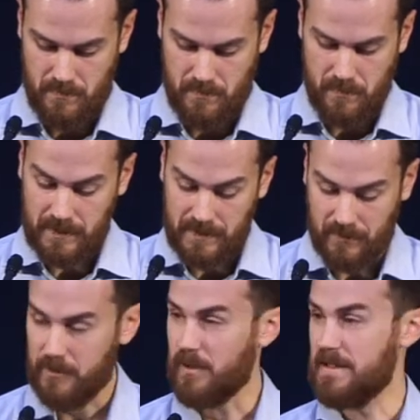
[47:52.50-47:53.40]
Again, are
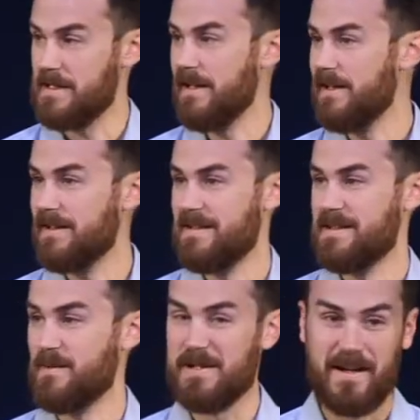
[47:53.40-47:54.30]
you content
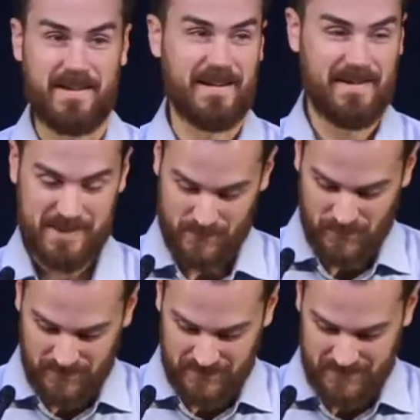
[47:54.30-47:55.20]
to be nothing in this
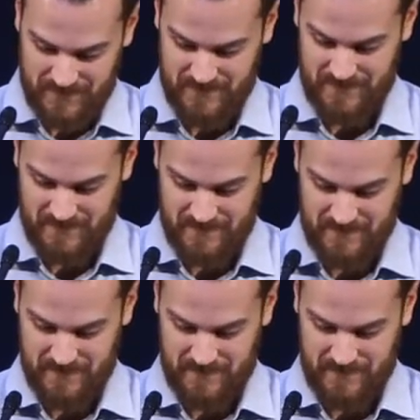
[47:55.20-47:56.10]
world,
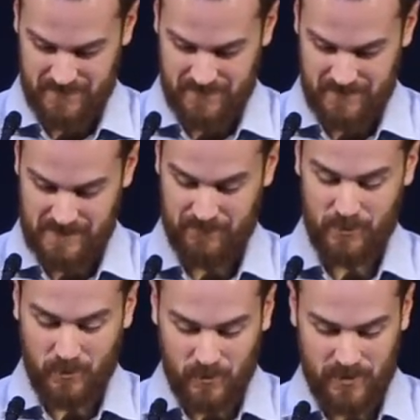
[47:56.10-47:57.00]
to have
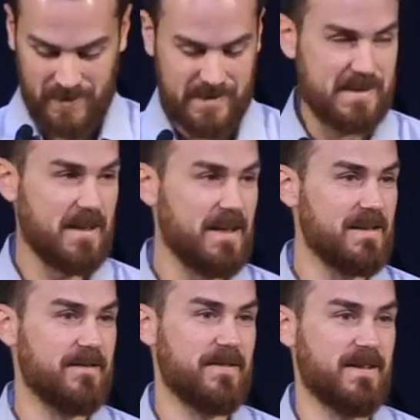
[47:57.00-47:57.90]
no glory in this
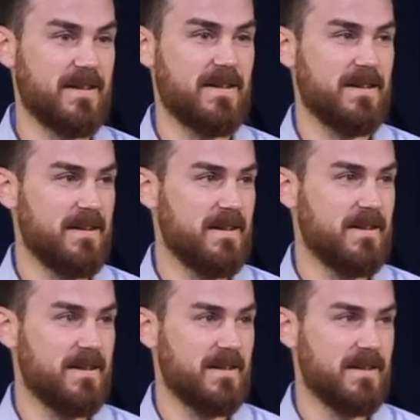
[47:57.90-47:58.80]
life,
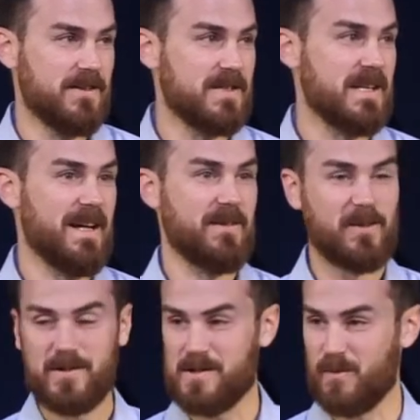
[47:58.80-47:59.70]
just to have the
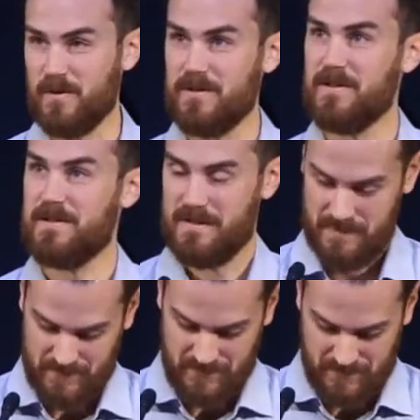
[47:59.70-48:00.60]
Lord's approval,
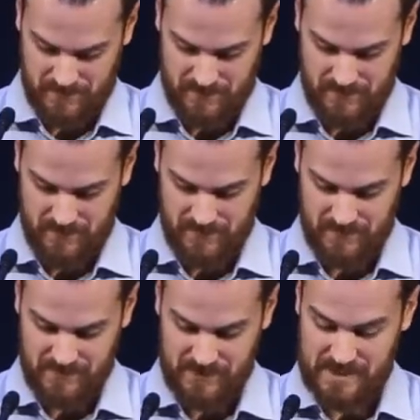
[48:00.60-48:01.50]

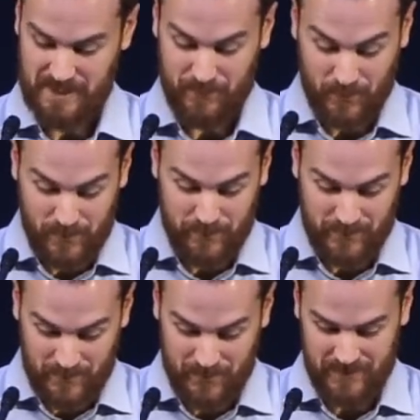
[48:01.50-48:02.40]
just to have glory from the
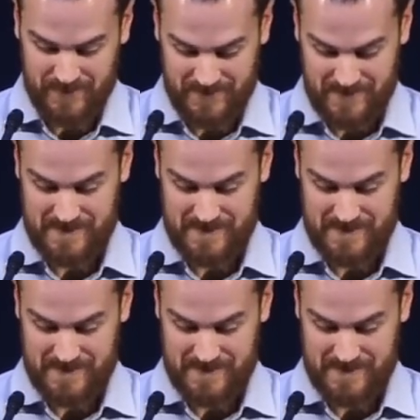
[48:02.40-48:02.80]
Lord, to see